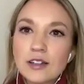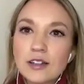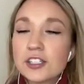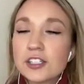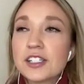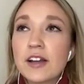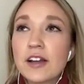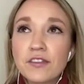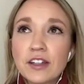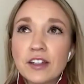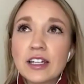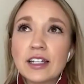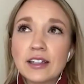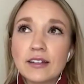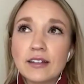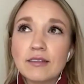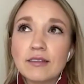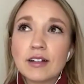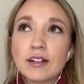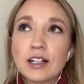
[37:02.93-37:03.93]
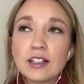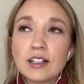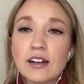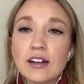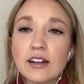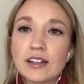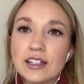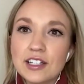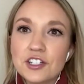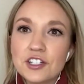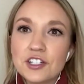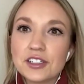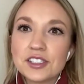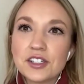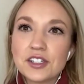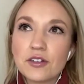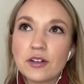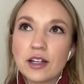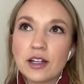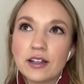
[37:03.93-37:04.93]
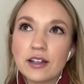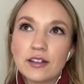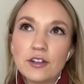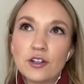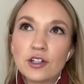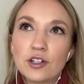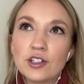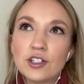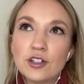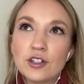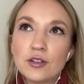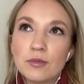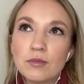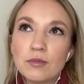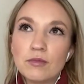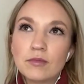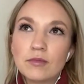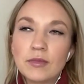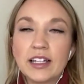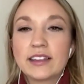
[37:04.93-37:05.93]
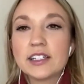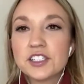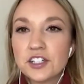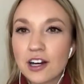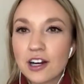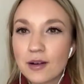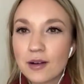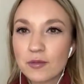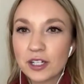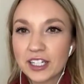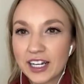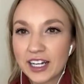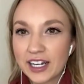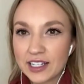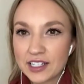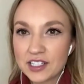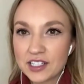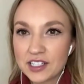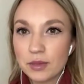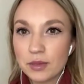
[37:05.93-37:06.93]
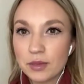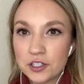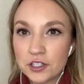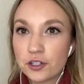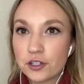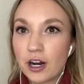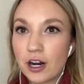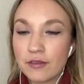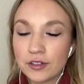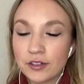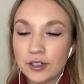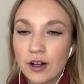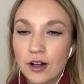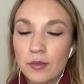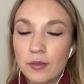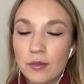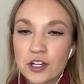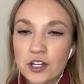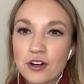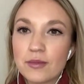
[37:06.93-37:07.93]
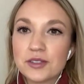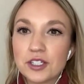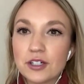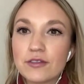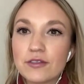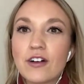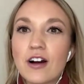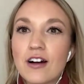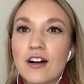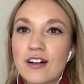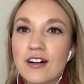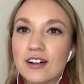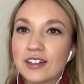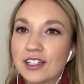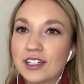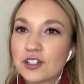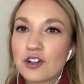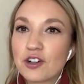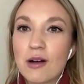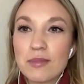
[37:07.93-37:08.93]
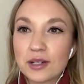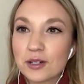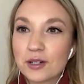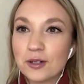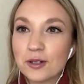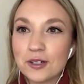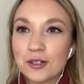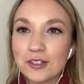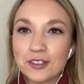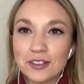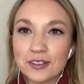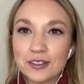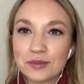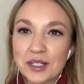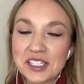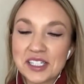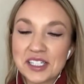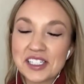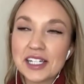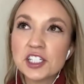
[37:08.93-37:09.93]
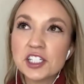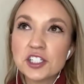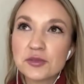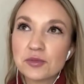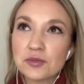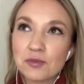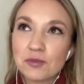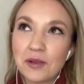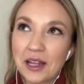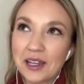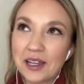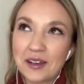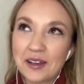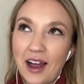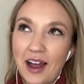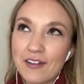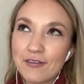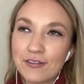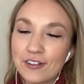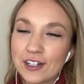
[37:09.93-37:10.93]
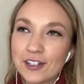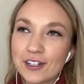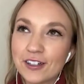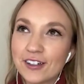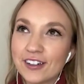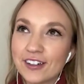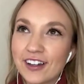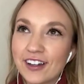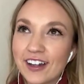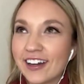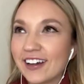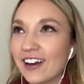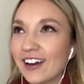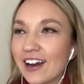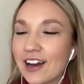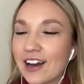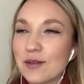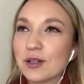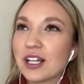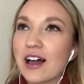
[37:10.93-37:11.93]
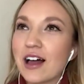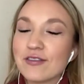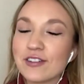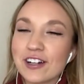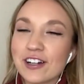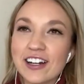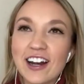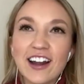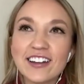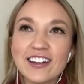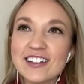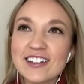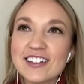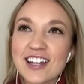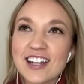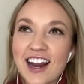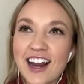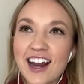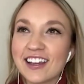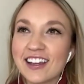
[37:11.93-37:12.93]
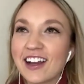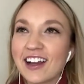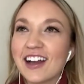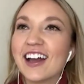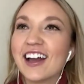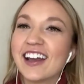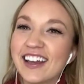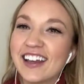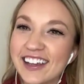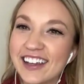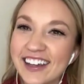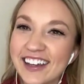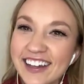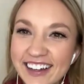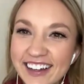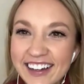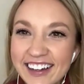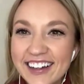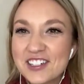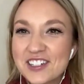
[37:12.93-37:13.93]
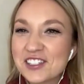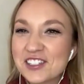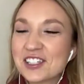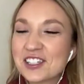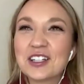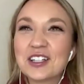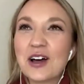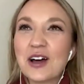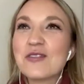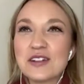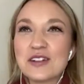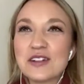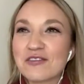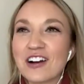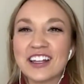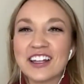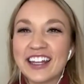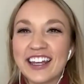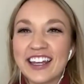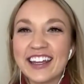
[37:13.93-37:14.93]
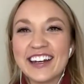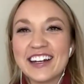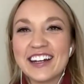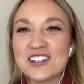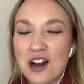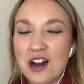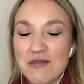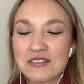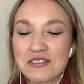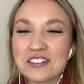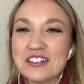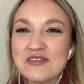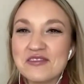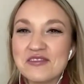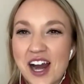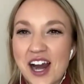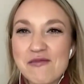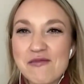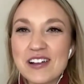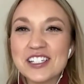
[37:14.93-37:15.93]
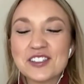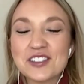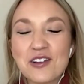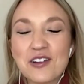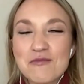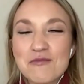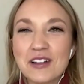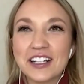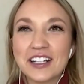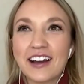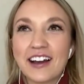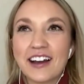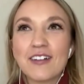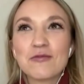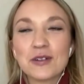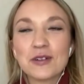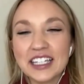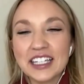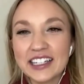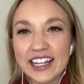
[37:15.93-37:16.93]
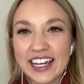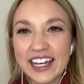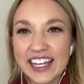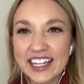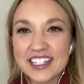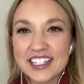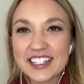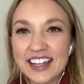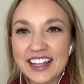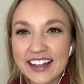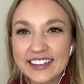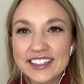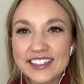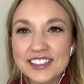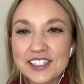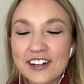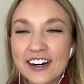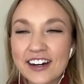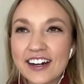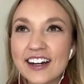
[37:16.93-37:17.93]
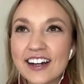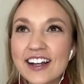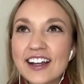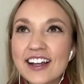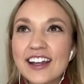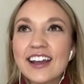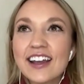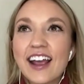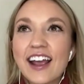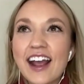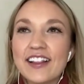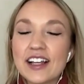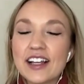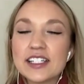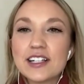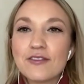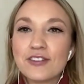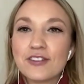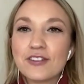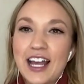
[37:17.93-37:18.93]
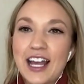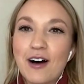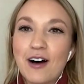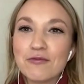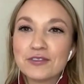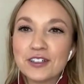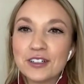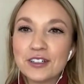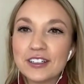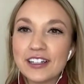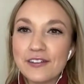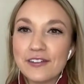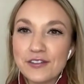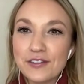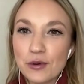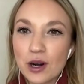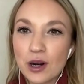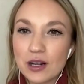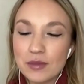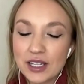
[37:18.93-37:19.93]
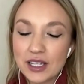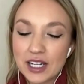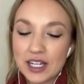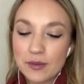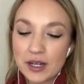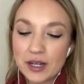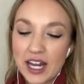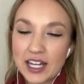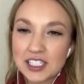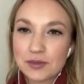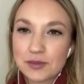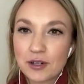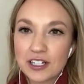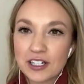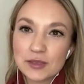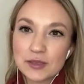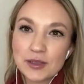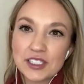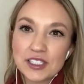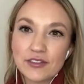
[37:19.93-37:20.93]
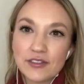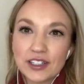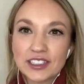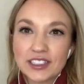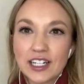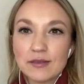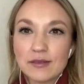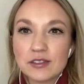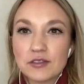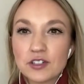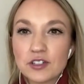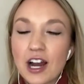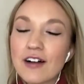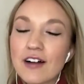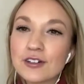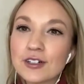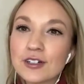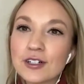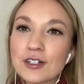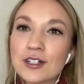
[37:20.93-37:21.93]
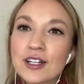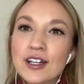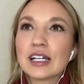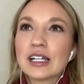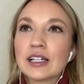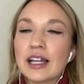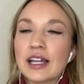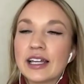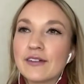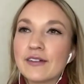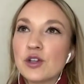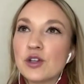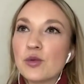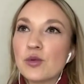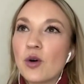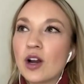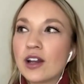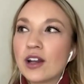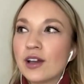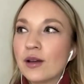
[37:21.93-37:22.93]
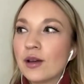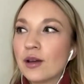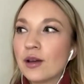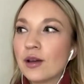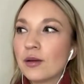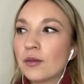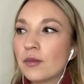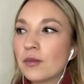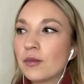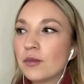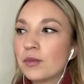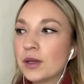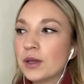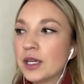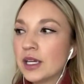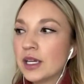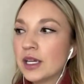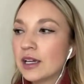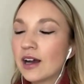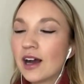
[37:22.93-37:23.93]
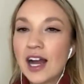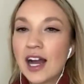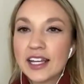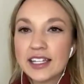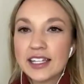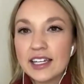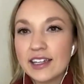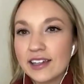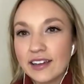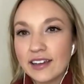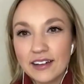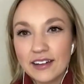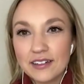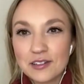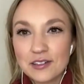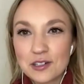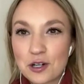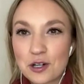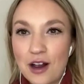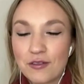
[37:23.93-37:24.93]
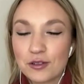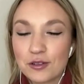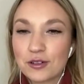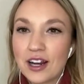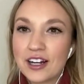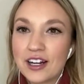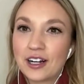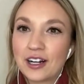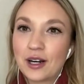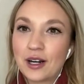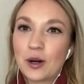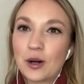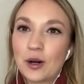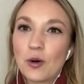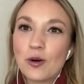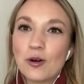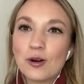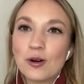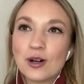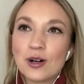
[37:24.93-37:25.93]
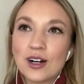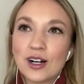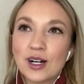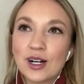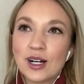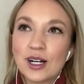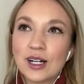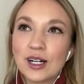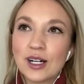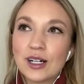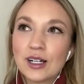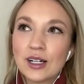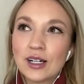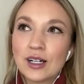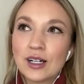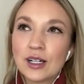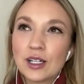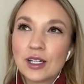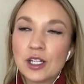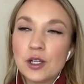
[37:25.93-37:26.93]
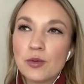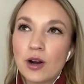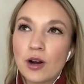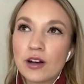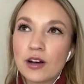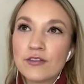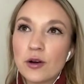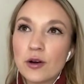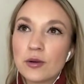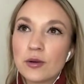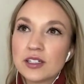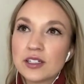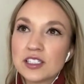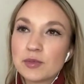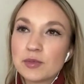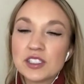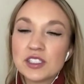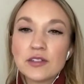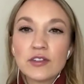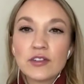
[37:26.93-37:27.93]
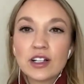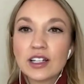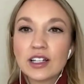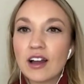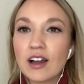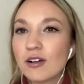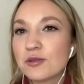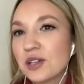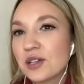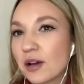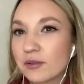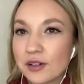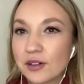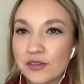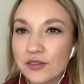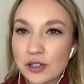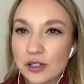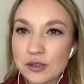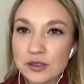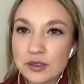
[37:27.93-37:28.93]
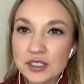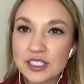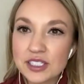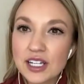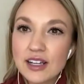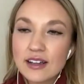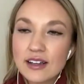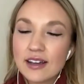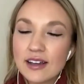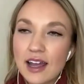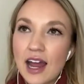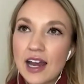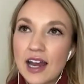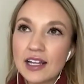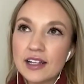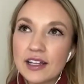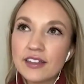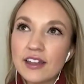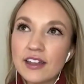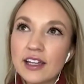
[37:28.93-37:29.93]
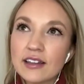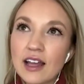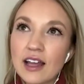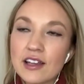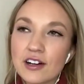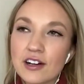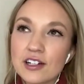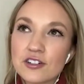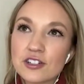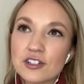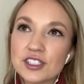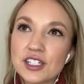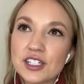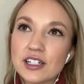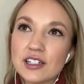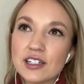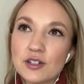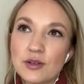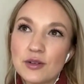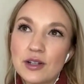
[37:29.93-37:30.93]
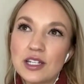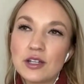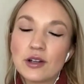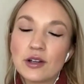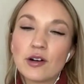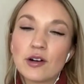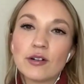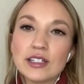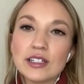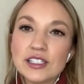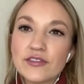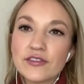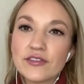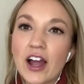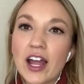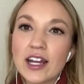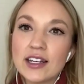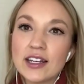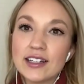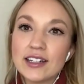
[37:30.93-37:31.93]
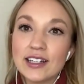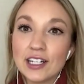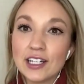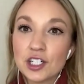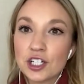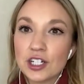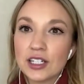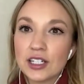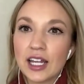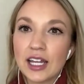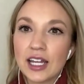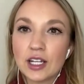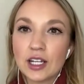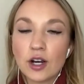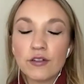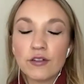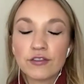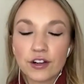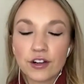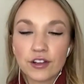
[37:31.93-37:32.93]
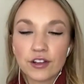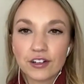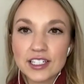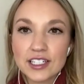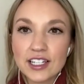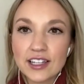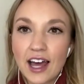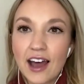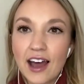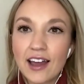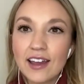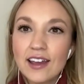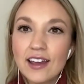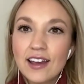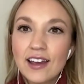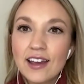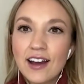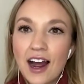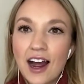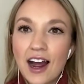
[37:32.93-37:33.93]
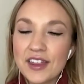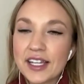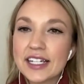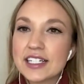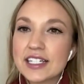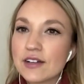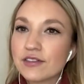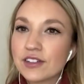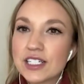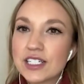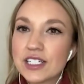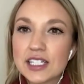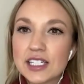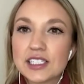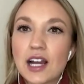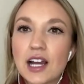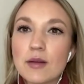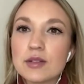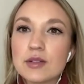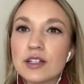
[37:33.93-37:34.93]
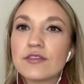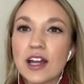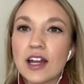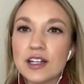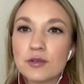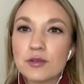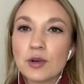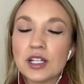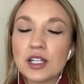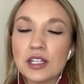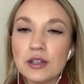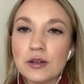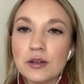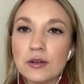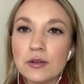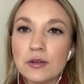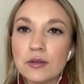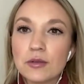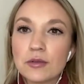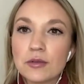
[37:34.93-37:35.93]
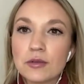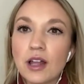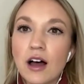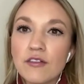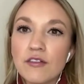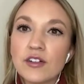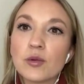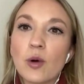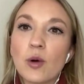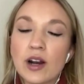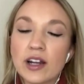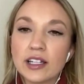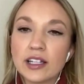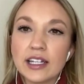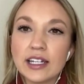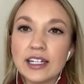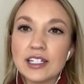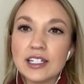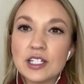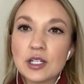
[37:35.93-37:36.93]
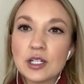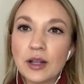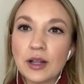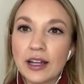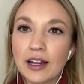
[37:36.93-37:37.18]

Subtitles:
There's definitely a lot of niches. So like you could do like this year I'm really getting into beach travel. All my trips so far are like tropical because that's just like I feel like I come alive on an island and I think I just glow differently in a tropical environment. So I'm like really leaning into that this year. And that's definitely helpful if you want to become an expert in specific types of travel. Like if you want to be a hiking travel writer or you want to focus specifically on hotel reviews. Anything that you're interested in doing, you can always find a niche and like go further into that. I think it definitely takes time to find what you love and want to lean into.